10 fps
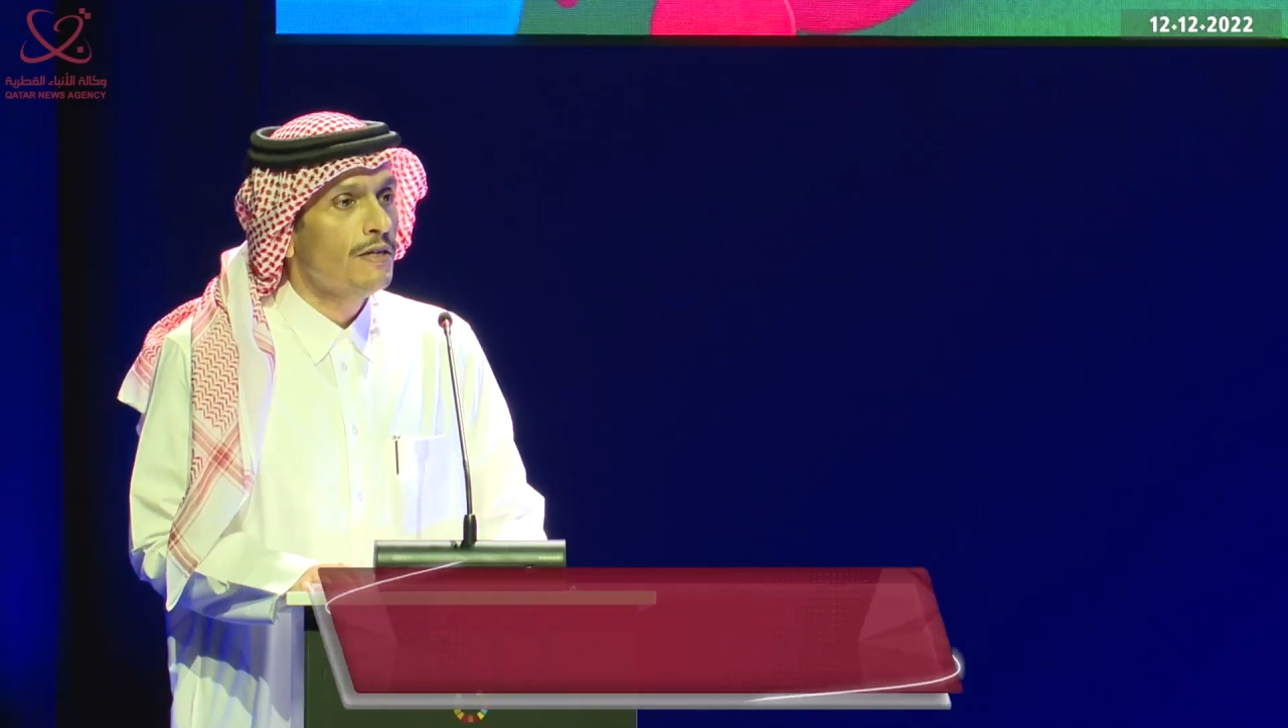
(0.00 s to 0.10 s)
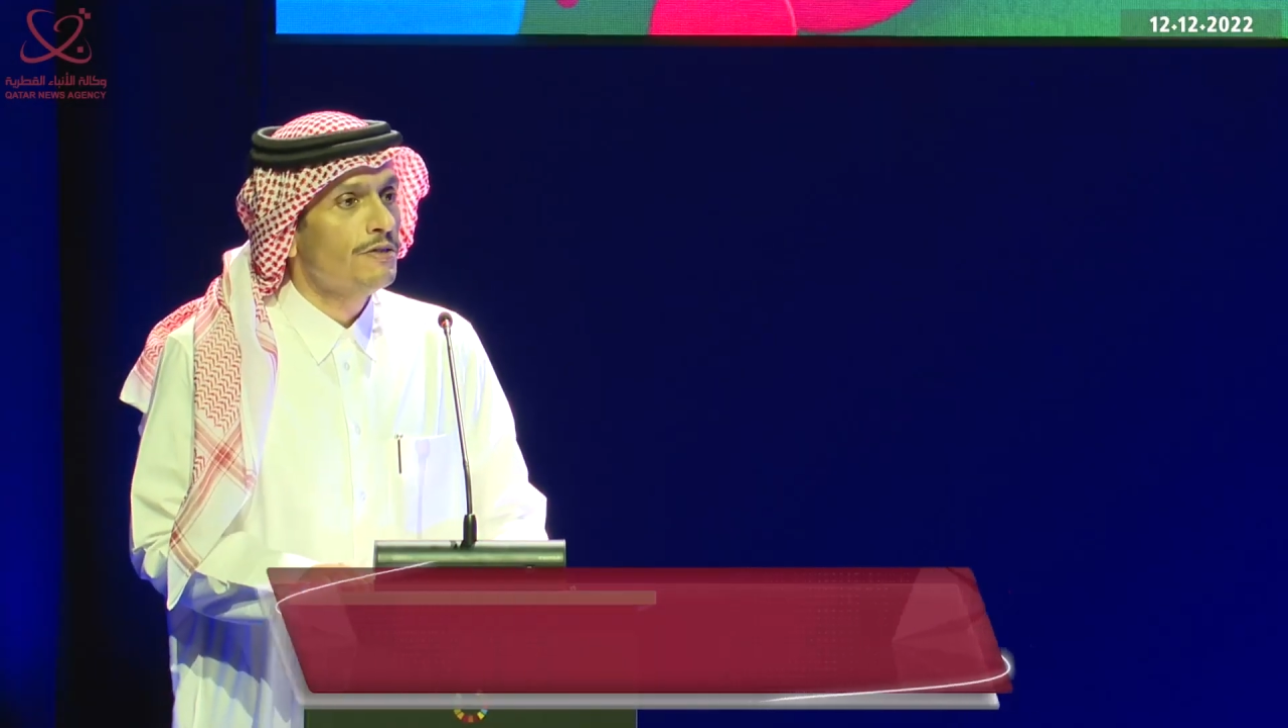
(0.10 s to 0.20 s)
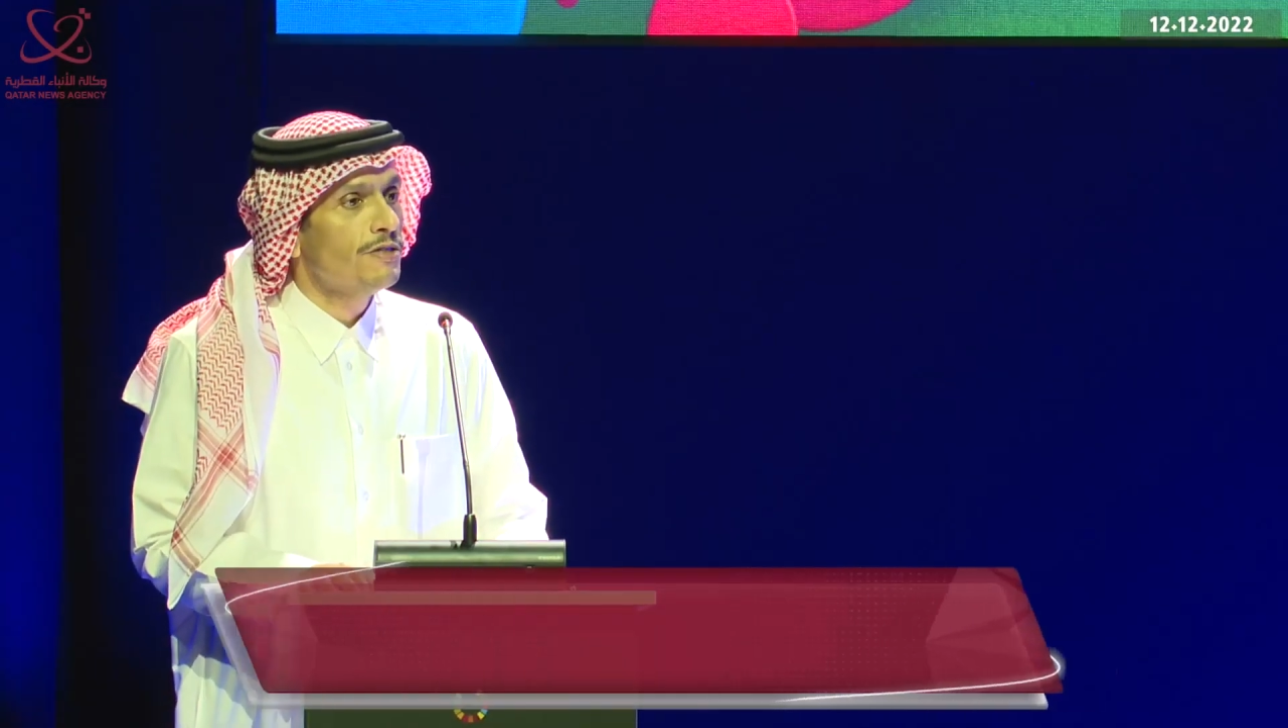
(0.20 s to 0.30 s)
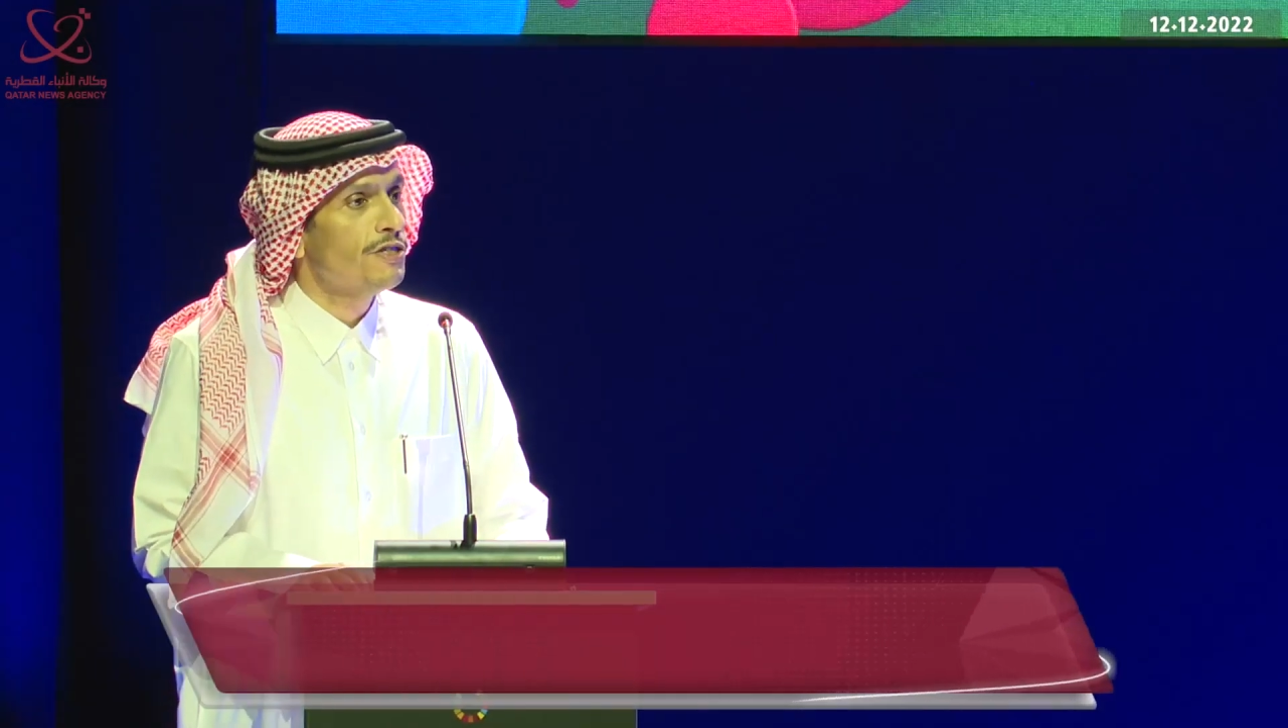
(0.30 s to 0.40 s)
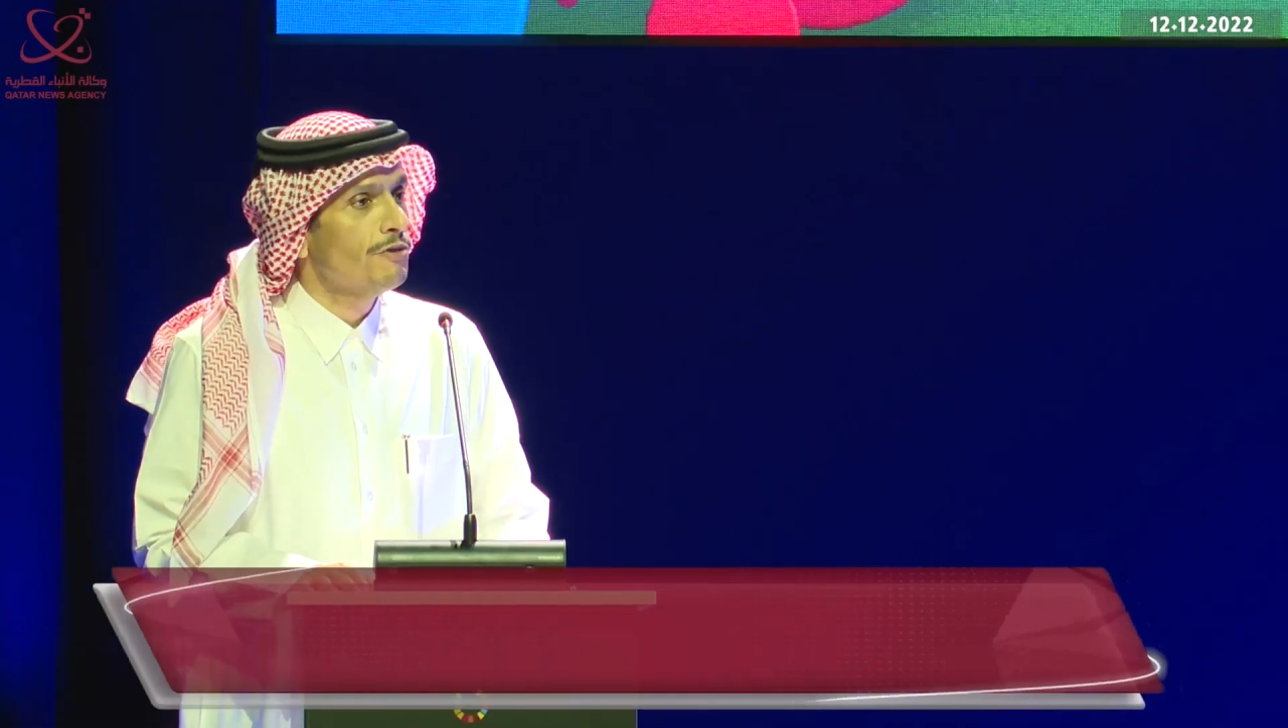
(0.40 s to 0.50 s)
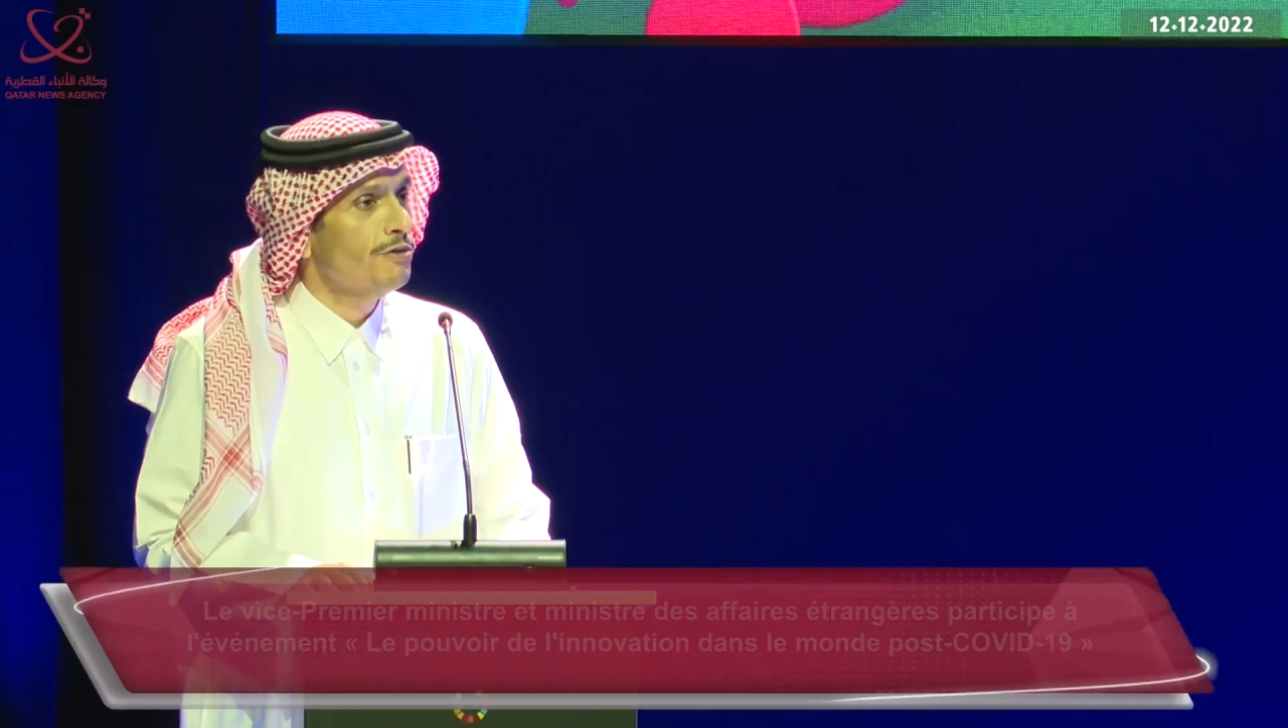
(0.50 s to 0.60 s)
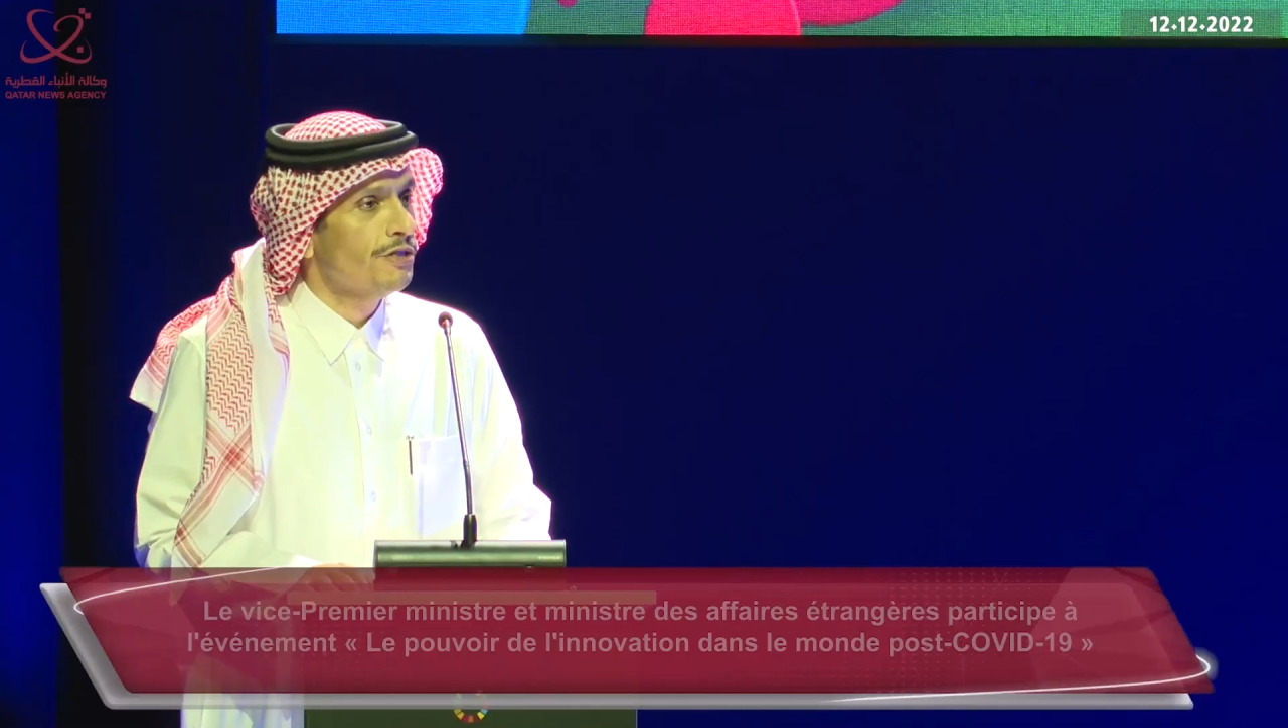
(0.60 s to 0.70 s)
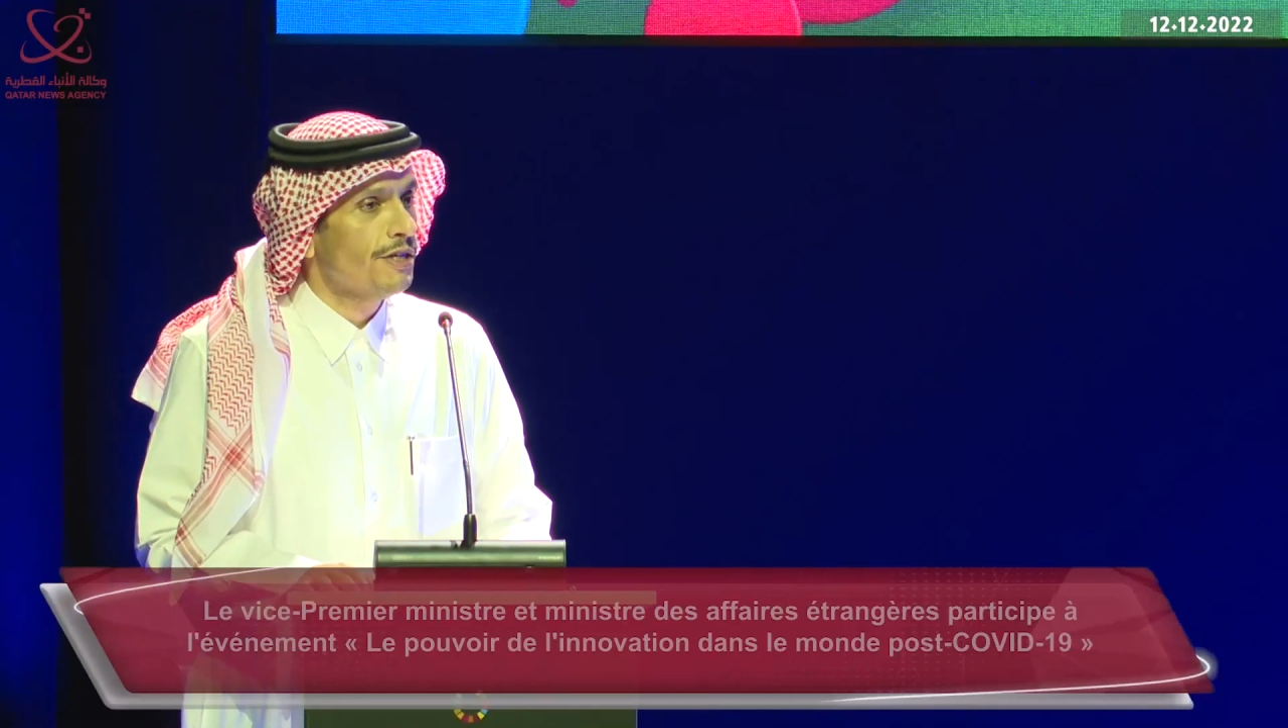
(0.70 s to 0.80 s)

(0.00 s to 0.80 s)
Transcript: Distinguished